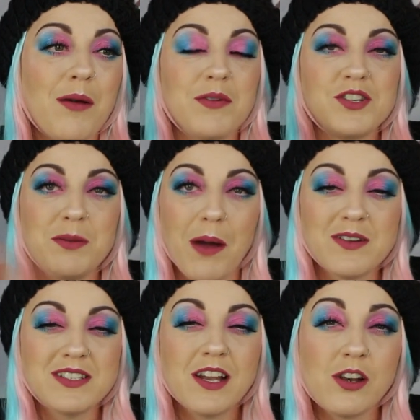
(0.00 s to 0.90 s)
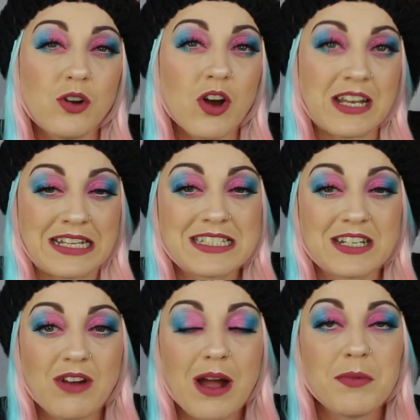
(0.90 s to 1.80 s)
She posted a look on
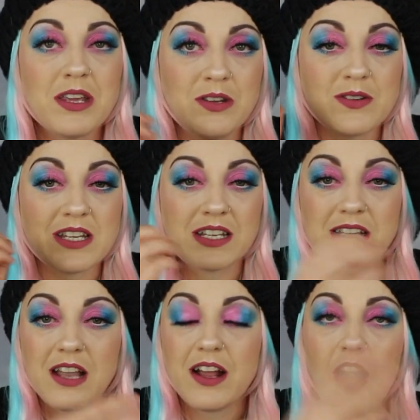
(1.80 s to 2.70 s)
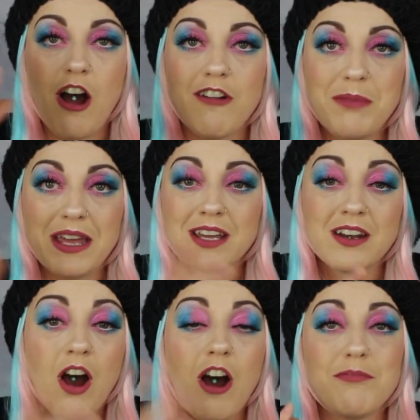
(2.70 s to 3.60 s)
Instagram using like half pink
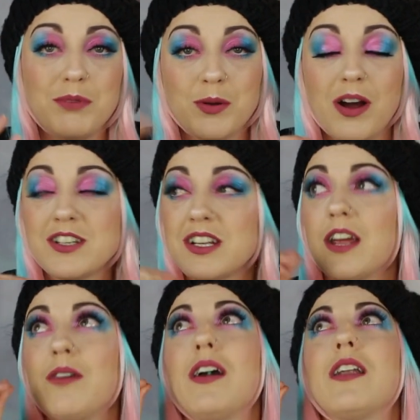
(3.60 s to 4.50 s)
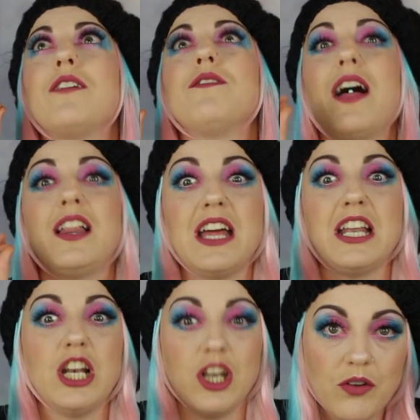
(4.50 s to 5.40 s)
and half blue eyeshadow, and I fell
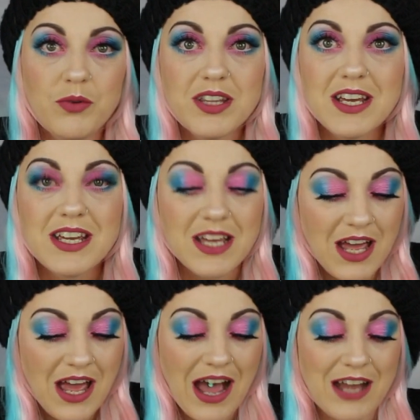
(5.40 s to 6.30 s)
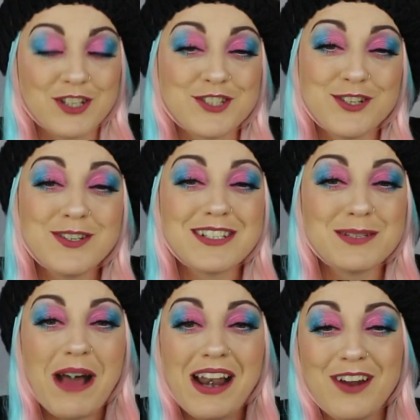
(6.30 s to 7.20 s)
in love with it. And as soon as this
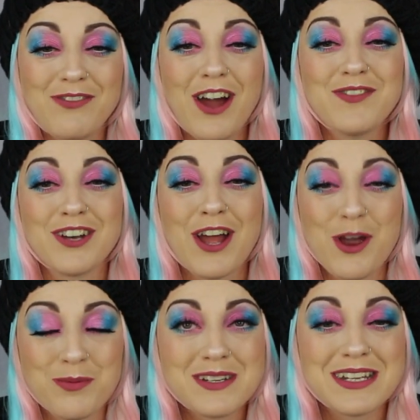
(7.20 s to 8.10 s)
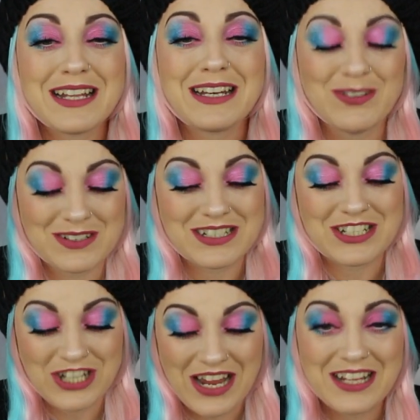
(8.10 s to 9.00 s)
palette arrived and I opened it and looked at the
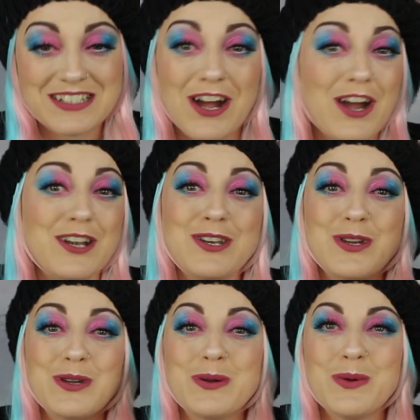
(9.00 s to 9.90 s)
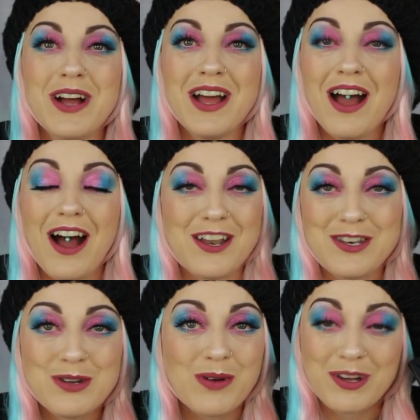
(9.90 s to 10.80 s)
shades, I knew
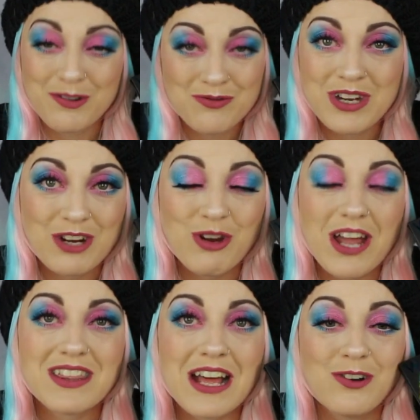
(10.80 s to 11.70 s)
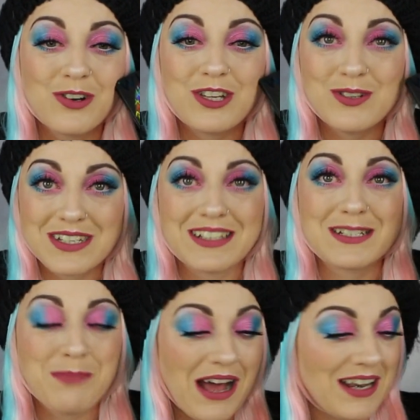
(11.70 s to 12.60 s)
I could recreate that look using
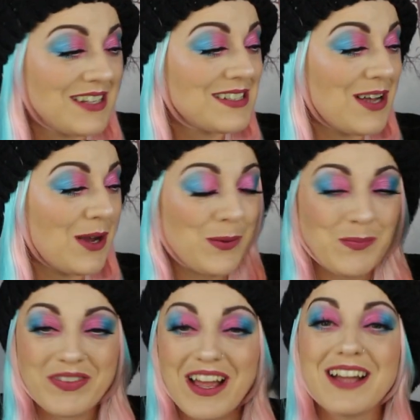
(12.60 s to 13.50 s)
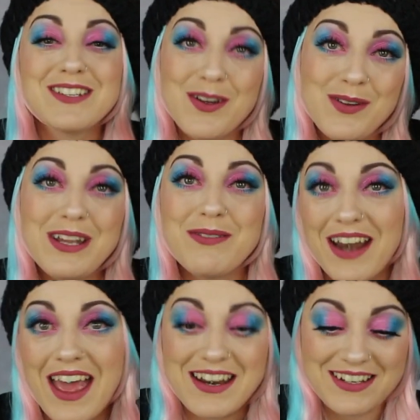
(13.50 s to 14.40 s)
this palette. So I totally
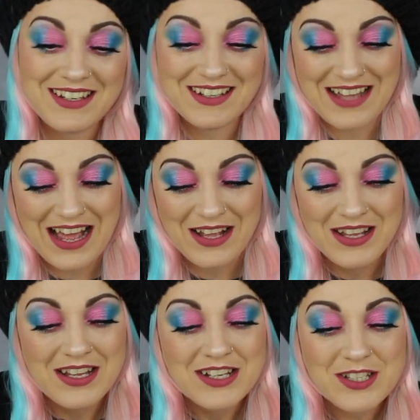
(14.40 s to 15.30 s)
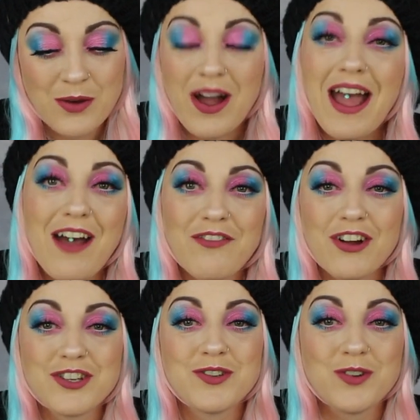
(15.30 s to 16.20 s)
went ahead and did that. So I have
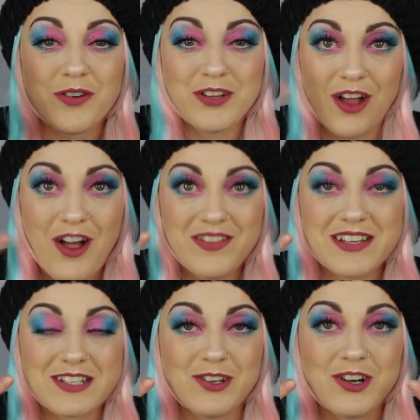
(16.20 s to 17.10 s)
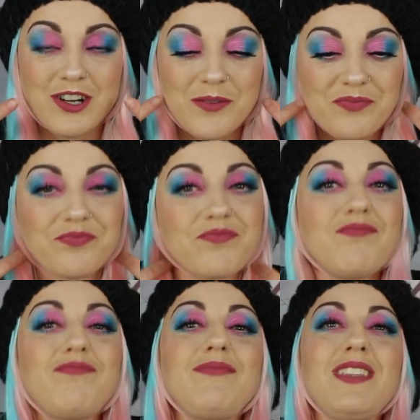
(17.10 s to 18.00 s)
got a tutorial on this look.
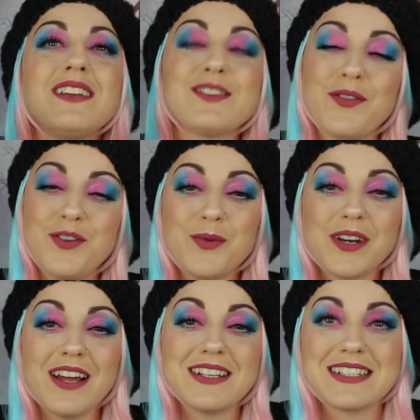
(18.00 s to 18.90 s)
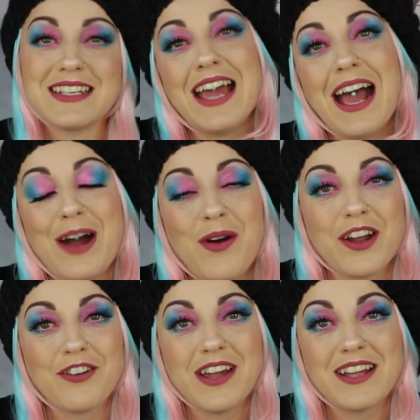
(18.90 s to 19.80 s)
So if you would like to see how I
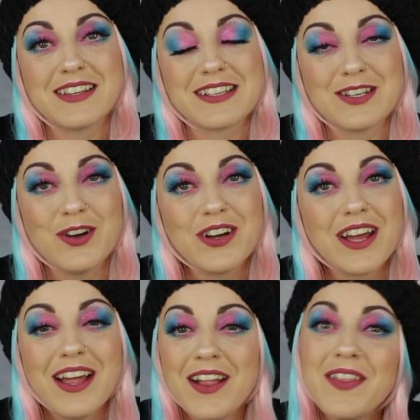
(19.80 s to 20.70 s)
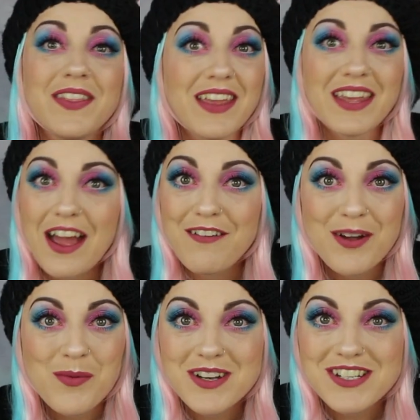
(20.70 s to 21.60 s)
created this look, then carry
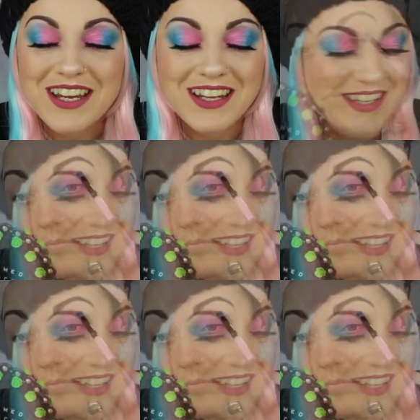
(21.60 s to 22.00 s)
on watching.